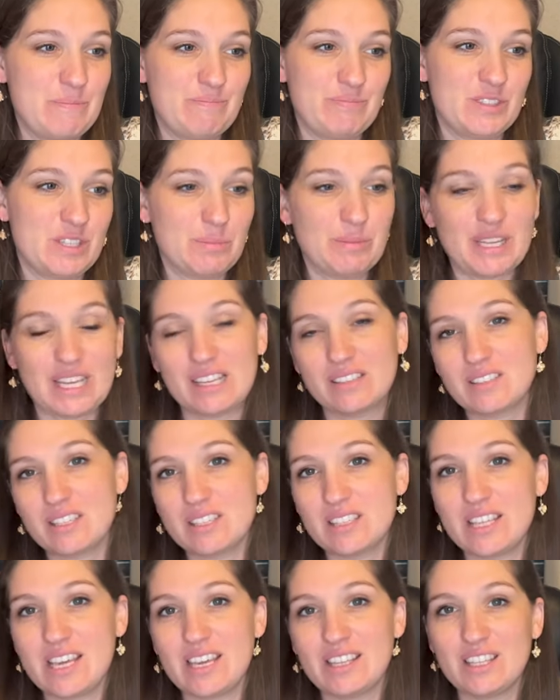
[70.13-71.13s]
somebody
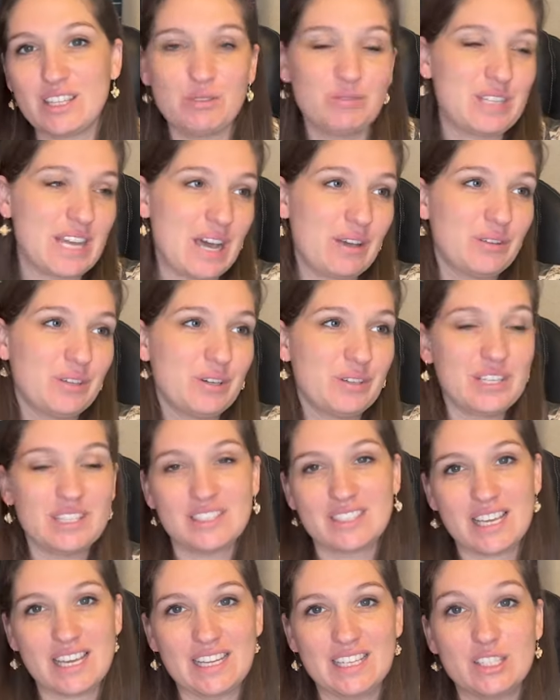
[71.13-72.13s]
else's thing that you download
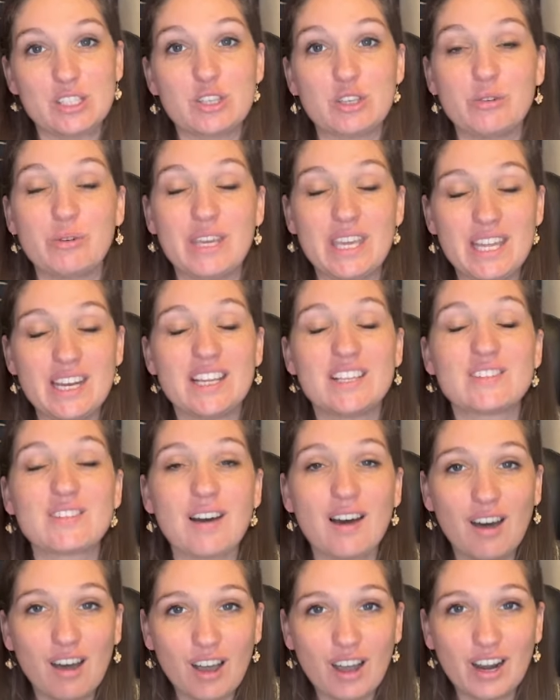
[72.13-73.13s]
and sign into. It is
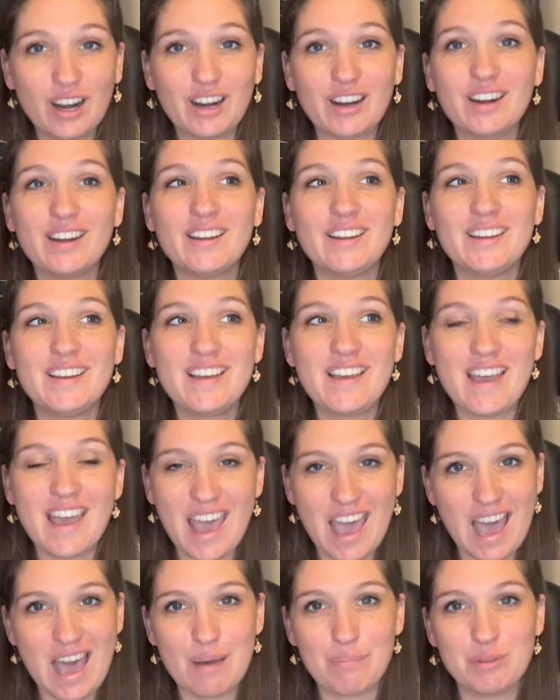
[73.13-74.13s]
our
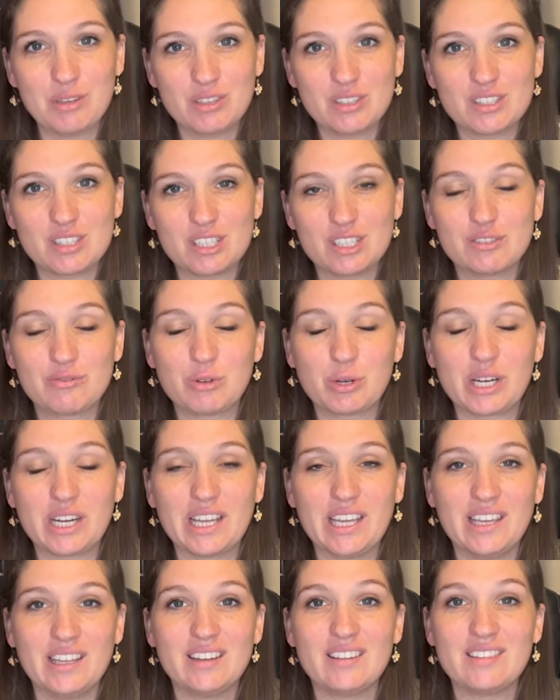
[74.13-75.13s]
app. You can search for it
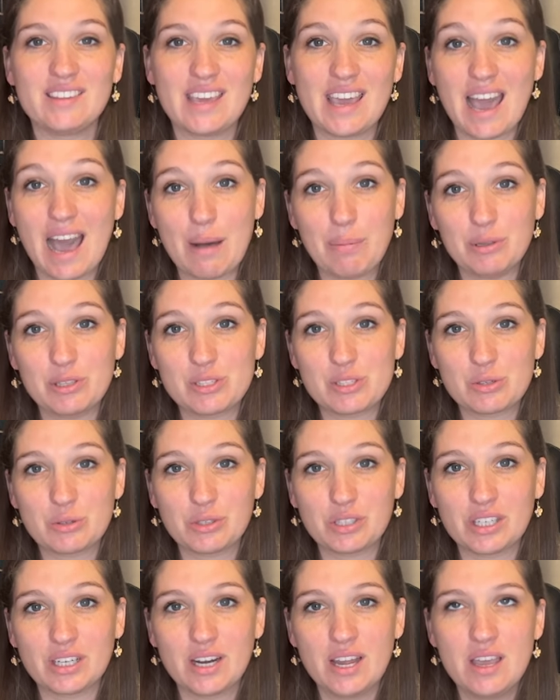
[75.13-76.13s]
in the Apple
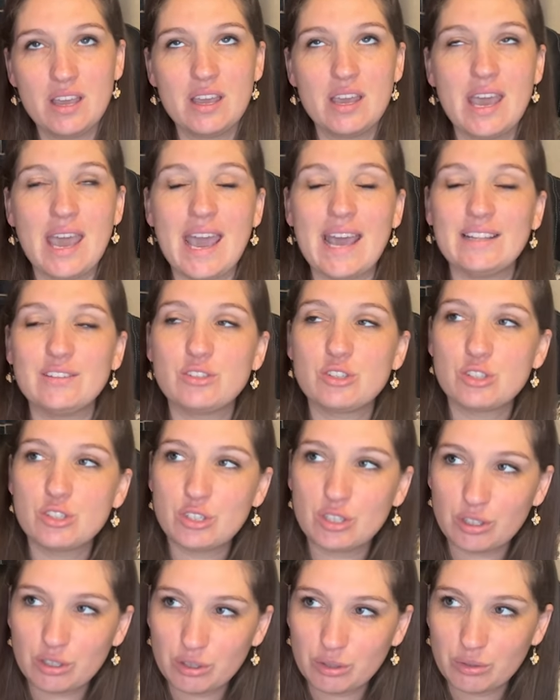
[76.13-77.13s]
Store and
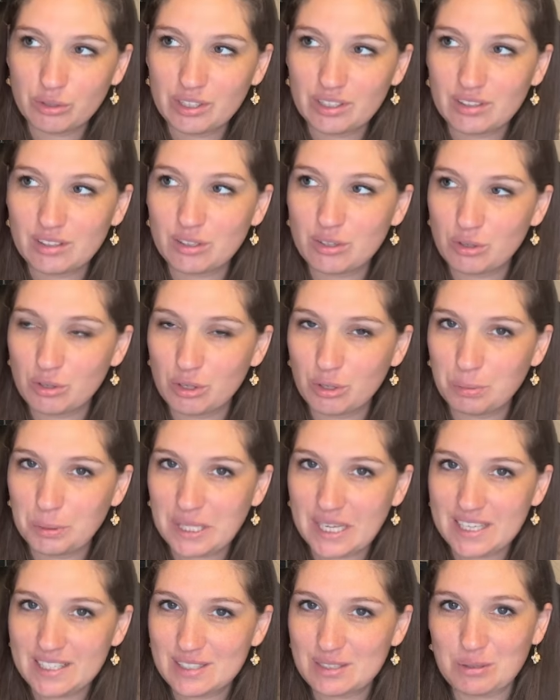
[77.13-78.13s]
soon the Google
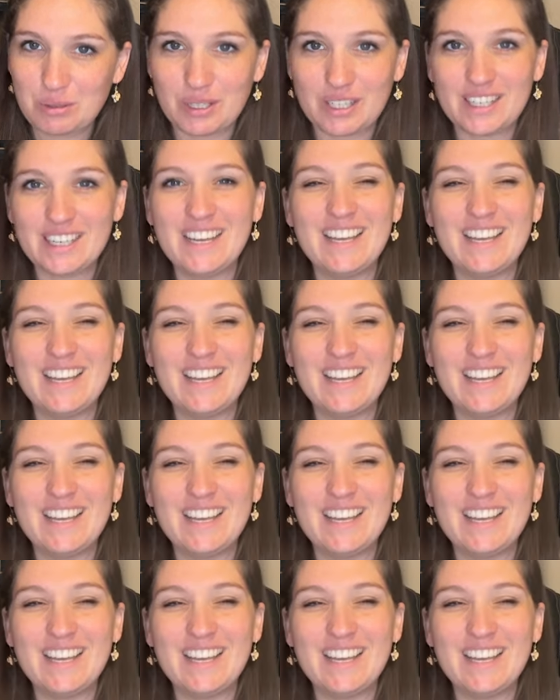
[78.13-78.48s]
Play Store.